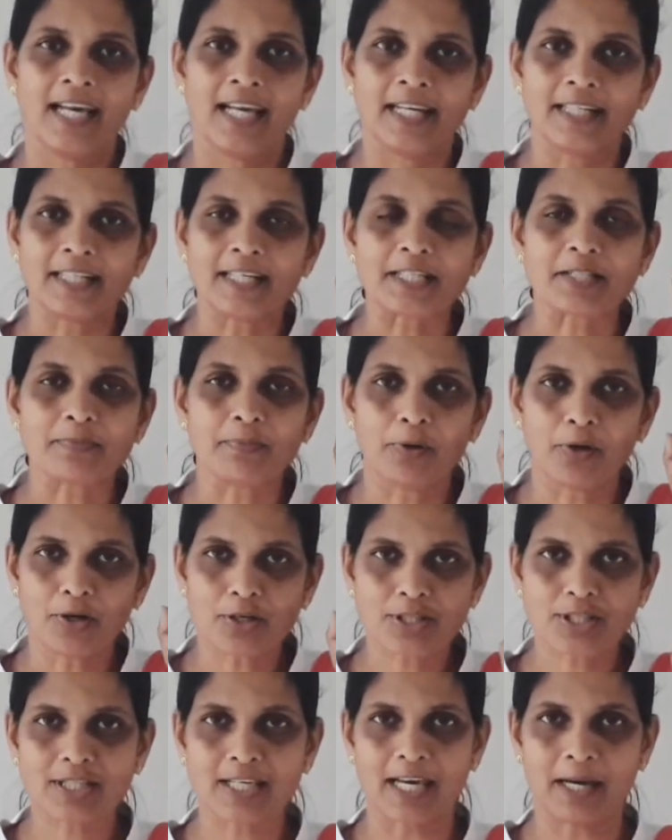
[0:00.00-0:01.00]
It is
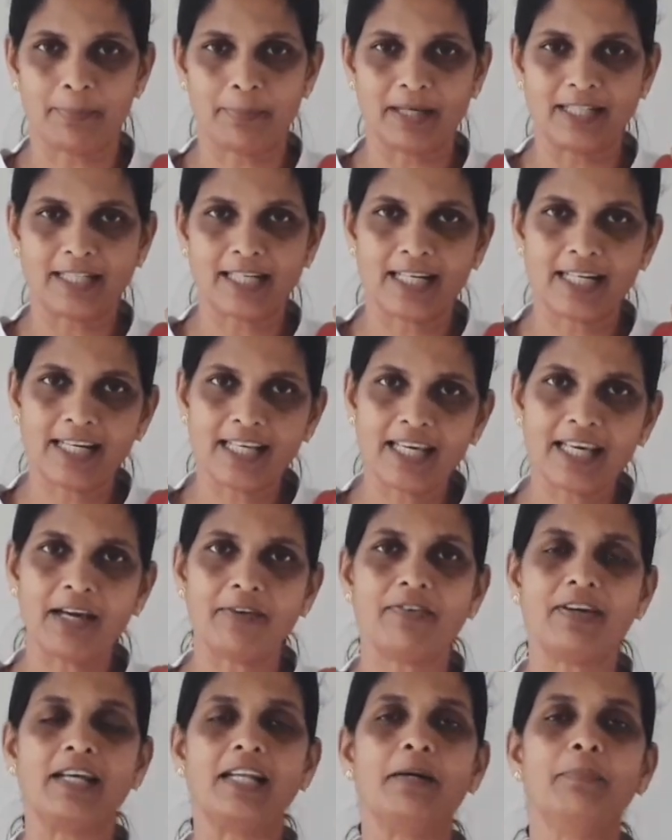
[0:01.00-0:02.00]
most abundantly
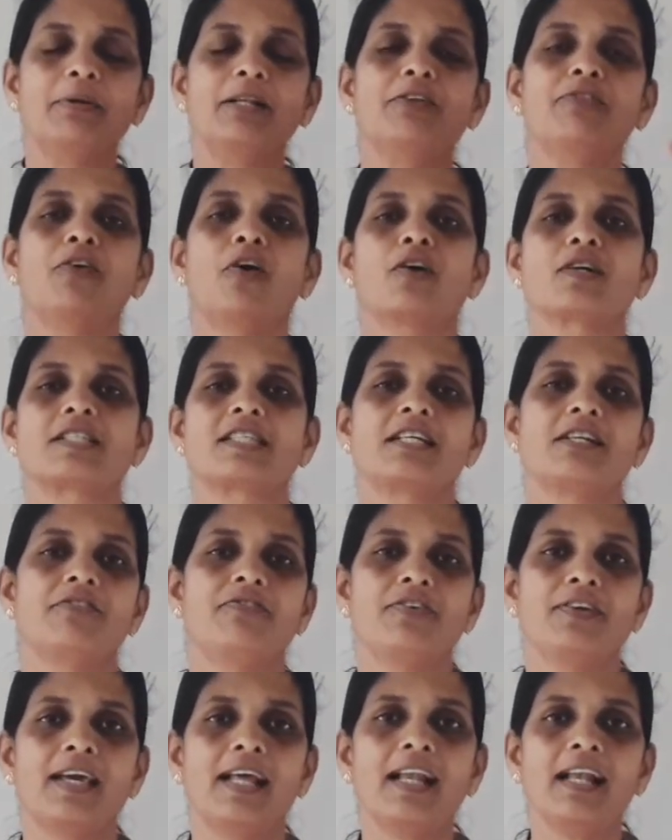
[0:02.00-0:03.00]
available fossil
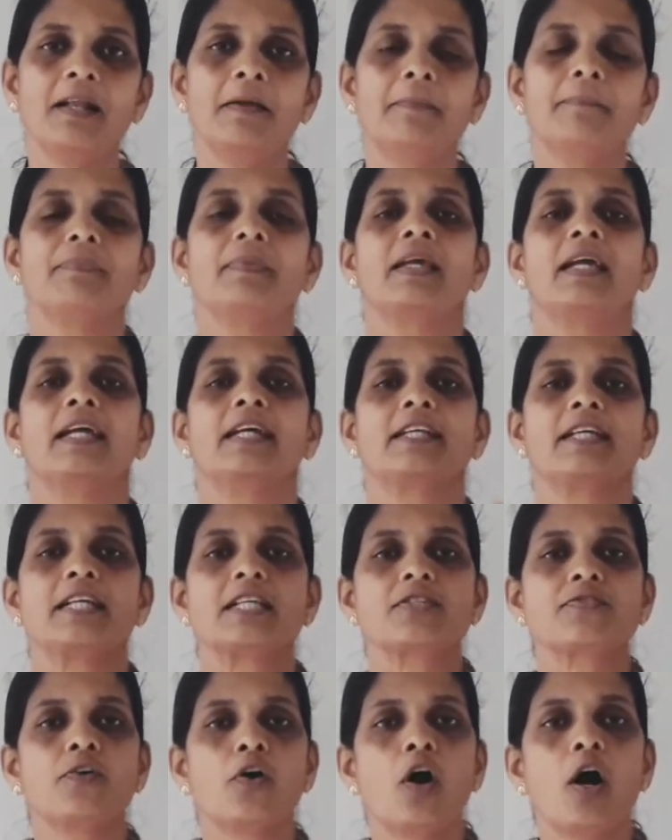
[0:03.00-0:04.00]
fuel. It
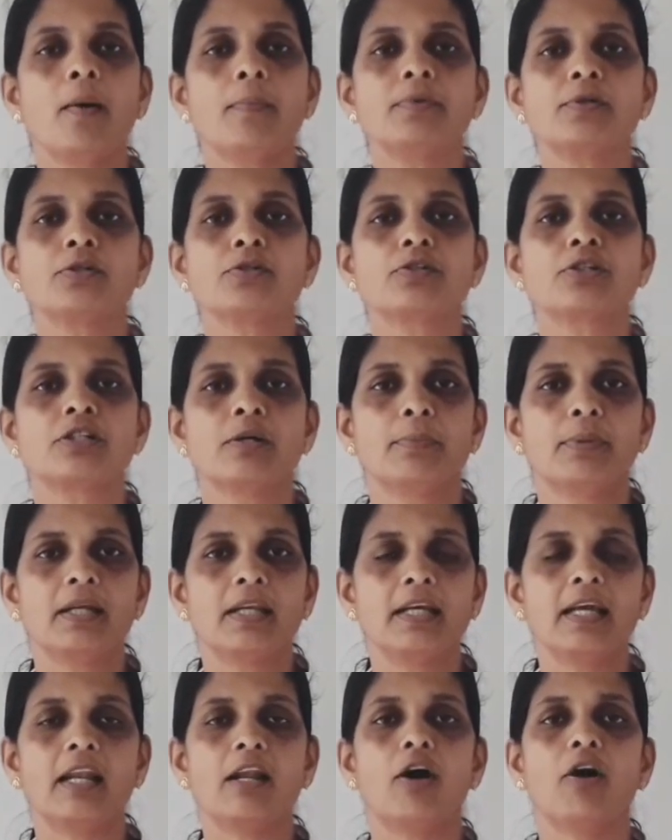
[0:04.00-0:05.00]
is formed due to the
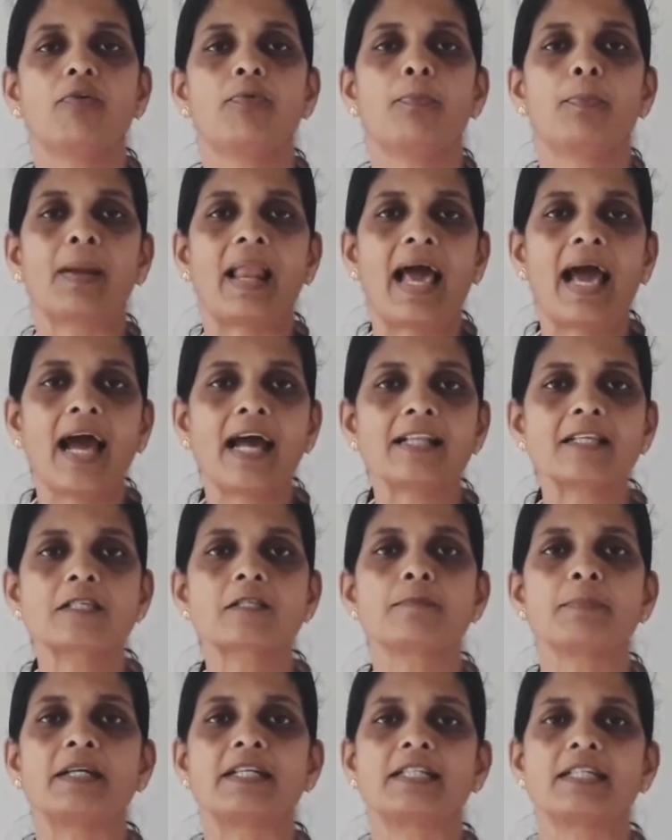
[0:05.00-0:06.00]
burial of
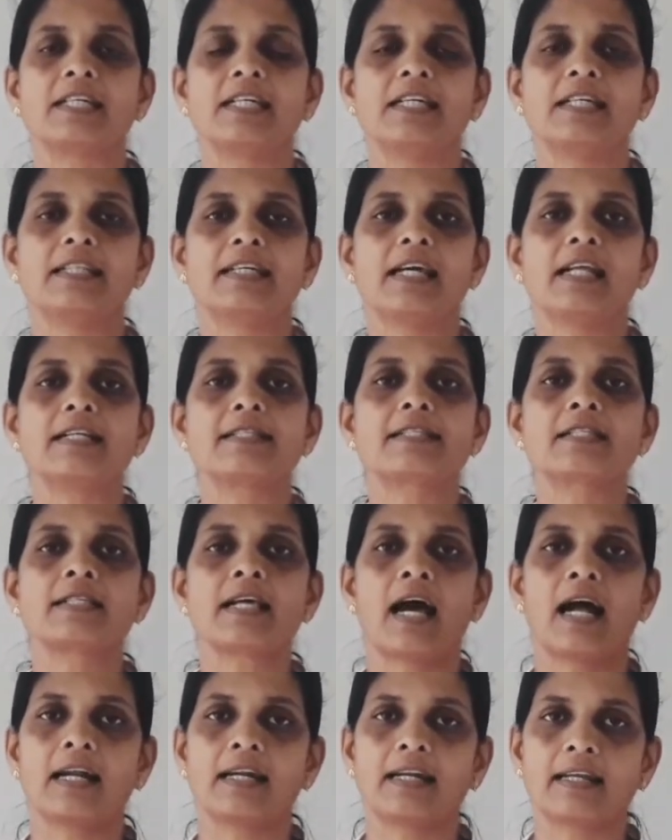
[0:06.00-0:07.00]
plants materials
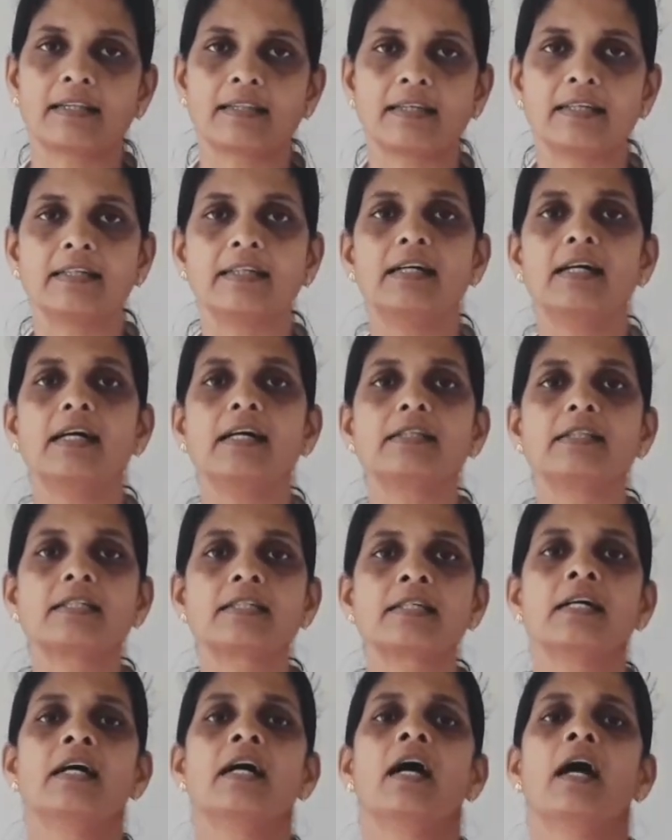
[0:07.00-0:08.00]
under the
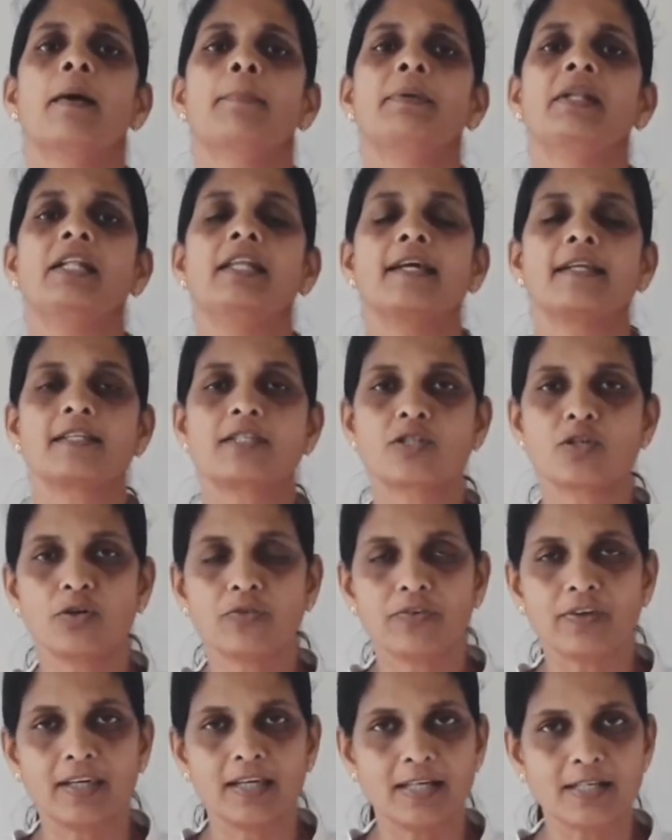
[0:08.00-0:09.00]
earth millions
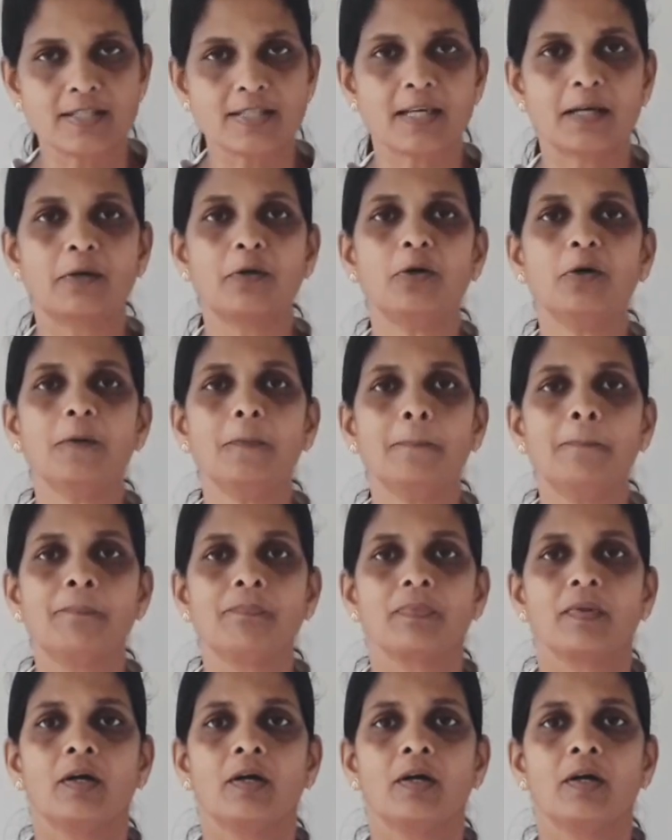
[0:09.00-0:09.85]
of years ago.